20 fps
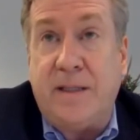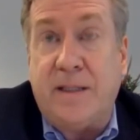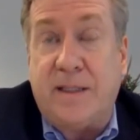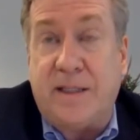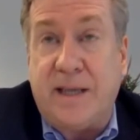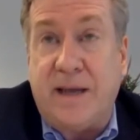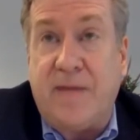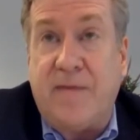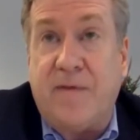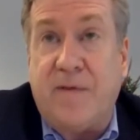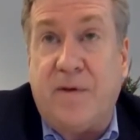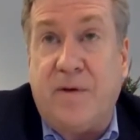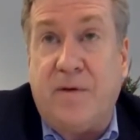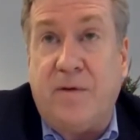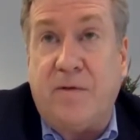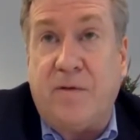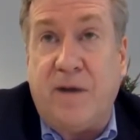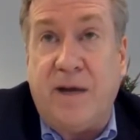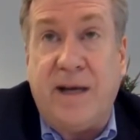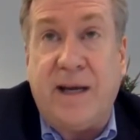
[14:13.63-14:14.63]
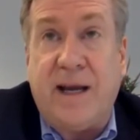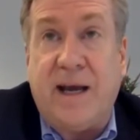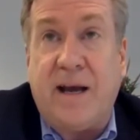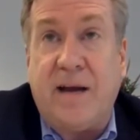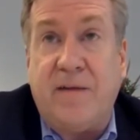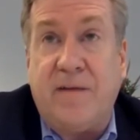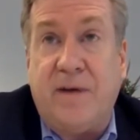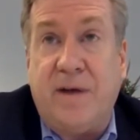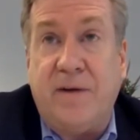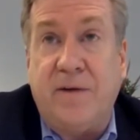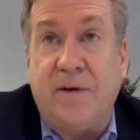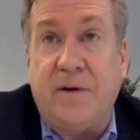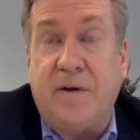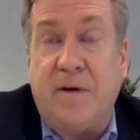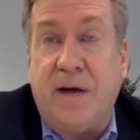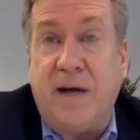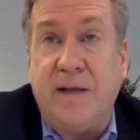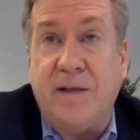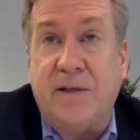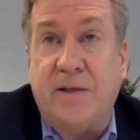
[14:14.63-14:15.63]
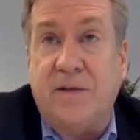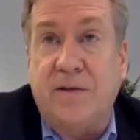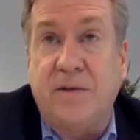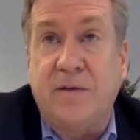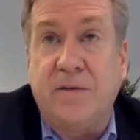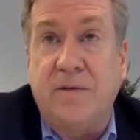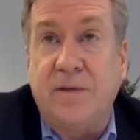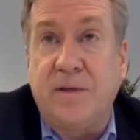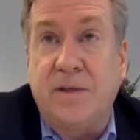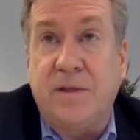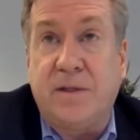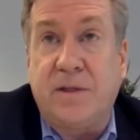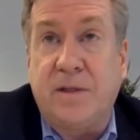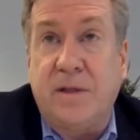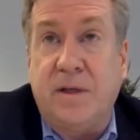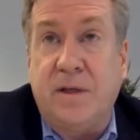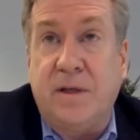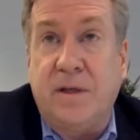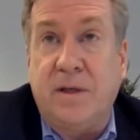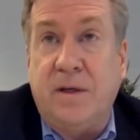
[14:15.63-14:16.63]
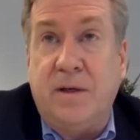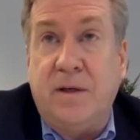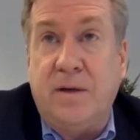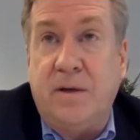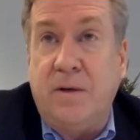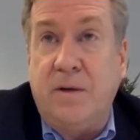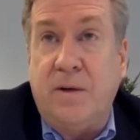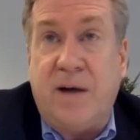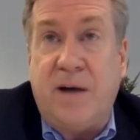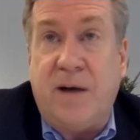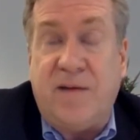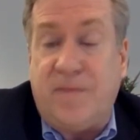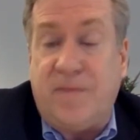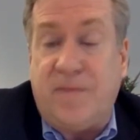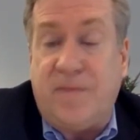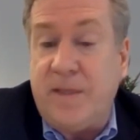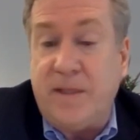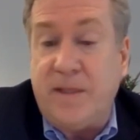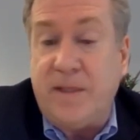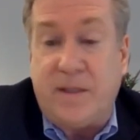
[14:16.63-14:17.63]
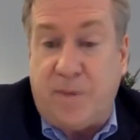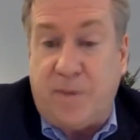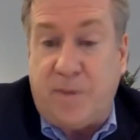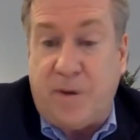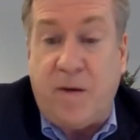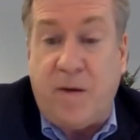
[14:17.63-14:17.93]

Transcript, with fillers: several right out of undergrad students who have been superb.